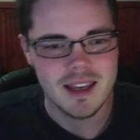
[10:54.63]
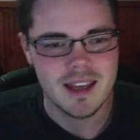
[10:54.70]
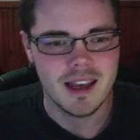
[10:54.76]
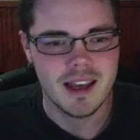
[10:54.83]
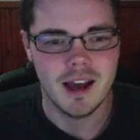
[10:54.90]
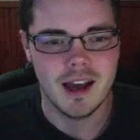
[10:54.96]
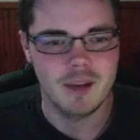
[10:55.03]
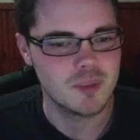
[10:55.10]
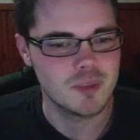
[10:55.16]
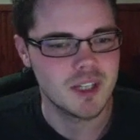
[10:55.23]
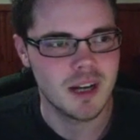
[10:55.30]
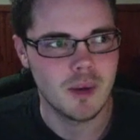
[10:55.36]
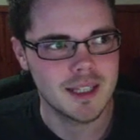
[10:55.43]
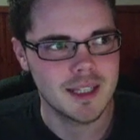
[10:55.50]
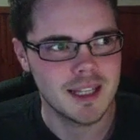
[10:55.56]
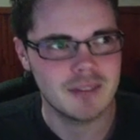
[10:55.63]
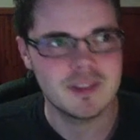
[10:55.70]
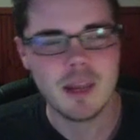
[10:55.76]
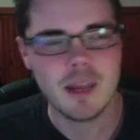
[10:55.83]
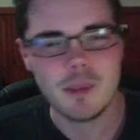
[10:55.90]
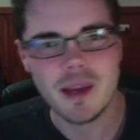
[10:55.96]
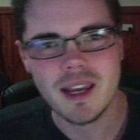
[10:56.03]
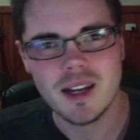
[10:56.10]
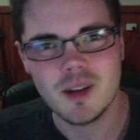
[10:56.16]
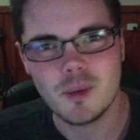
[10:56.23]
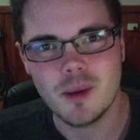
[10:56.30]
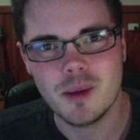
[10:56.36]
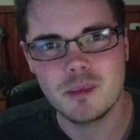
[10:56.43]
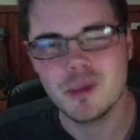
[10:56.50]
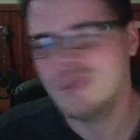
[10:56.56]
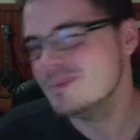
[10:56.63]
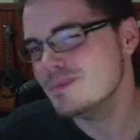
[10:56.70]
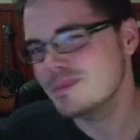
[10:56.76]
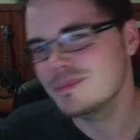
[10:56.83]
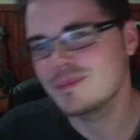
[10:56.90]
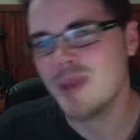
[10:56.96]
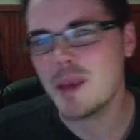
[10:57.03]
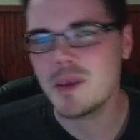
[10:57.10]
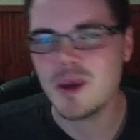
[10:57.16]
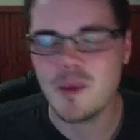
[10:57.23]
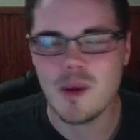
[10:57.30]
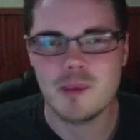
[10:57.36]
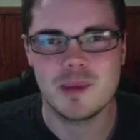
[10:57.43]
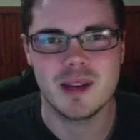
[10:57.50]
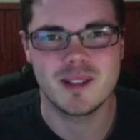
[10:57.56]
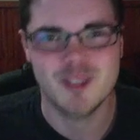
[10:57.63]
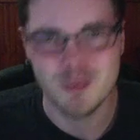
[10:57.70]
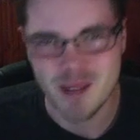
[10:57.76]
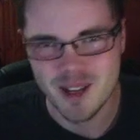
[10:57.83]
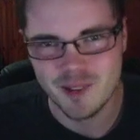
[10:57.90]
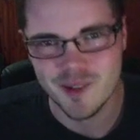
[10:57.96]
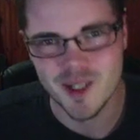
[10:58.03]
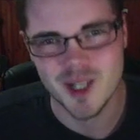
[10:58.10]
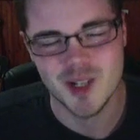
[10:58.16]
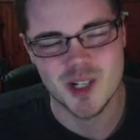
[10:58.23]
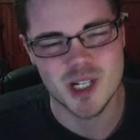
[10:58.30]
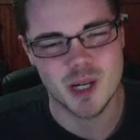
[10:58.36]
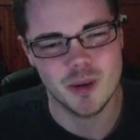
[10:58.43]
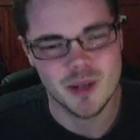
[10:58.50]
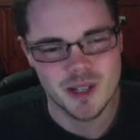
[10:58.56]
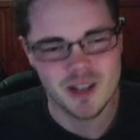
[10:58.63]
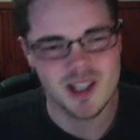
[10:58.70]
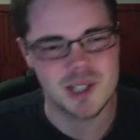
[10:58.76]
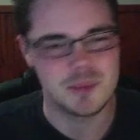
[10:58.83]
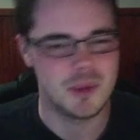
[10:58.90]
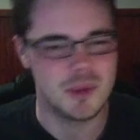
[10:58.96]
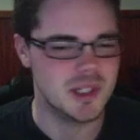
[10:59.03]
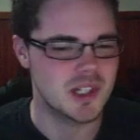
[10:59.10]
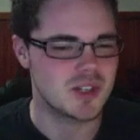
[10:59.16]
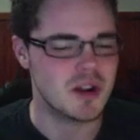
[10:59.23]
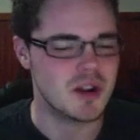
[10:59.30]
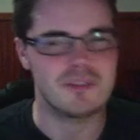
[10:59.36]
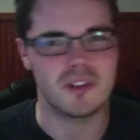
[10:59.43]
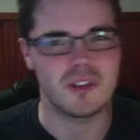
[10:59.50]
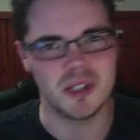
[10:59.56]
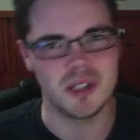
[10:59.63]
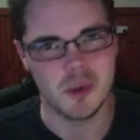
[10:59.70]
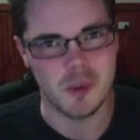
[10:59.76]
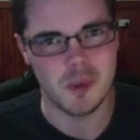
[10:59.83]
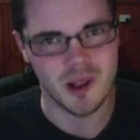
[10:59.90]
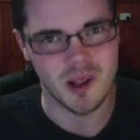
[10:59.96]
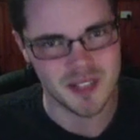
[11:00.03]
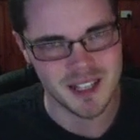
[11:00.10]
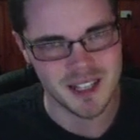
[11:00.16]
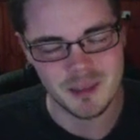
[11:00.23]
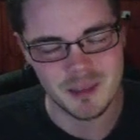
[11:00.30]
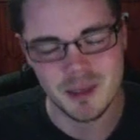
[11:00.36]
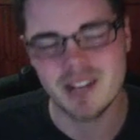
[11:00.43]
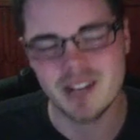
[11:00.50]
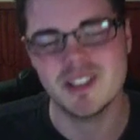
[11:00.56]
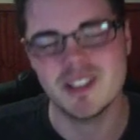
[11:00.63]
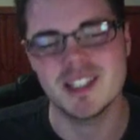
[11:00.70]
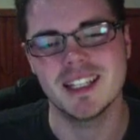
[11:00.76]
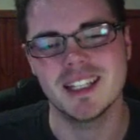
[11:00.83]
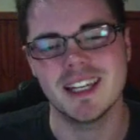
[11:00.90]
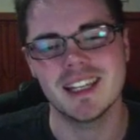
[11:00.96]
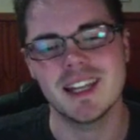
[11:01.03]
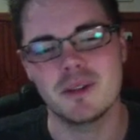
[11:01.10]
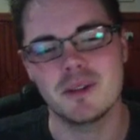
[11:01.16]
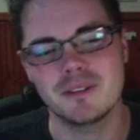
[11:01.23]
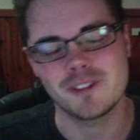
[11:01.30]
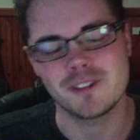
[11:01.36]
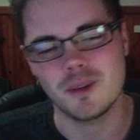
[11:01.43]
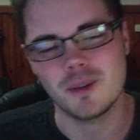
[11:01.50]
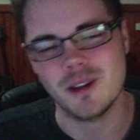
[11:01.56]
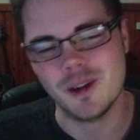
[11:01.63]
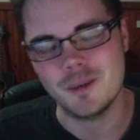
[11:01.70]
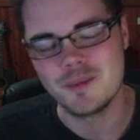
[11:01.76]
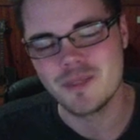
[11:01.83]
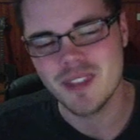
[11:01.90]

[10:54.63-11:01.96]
I'd love to get my hand on one, but maybe I won't be able to make a video showing you guys Multistrike for a little while yet. I might have to delay that one a while.